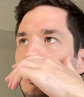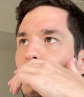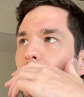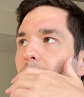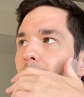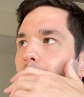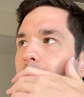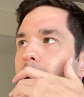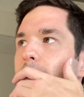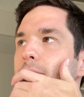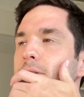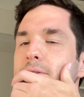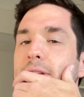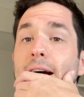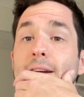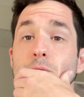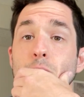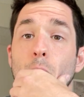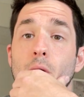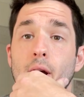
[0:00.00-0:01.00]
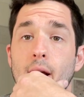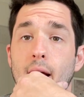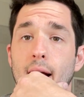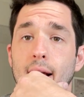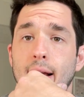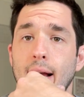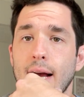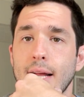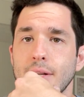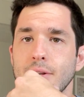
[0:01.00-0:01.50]
And that's why I
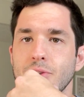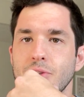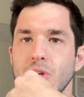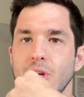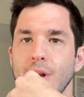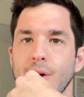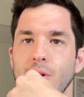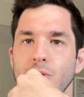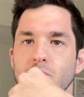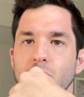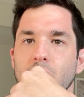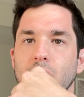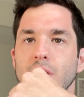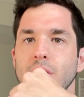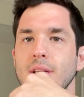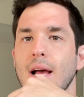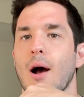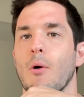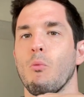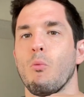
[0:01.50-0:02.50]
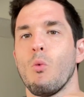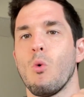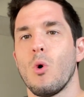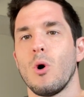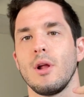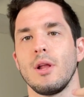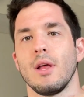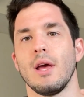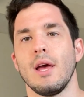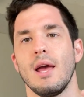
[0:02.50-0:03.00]
got into genealogy, because
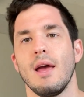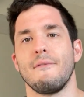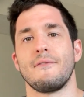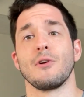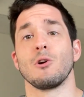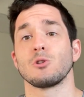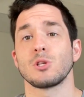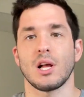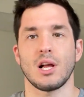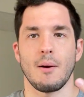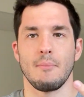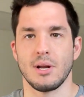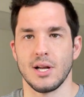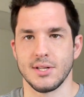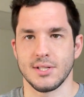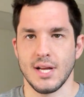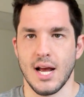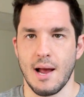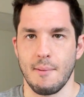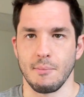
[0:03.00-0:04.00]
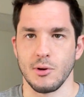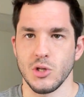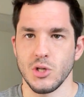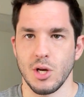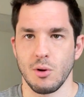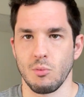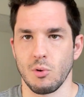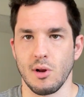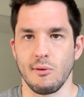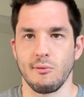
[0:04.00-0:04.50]
it feels like I'm in a time
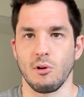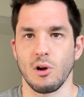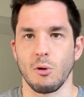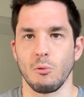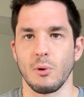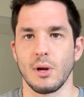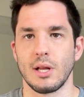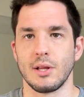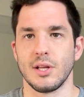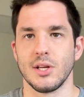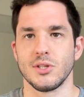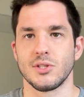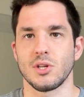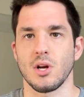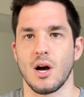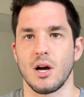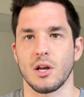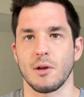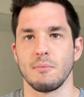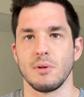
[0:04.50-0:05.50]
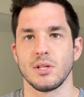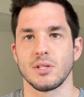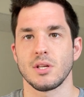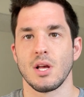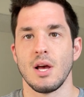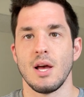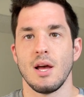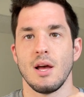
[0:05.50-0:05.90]
machine whenever I read these documents.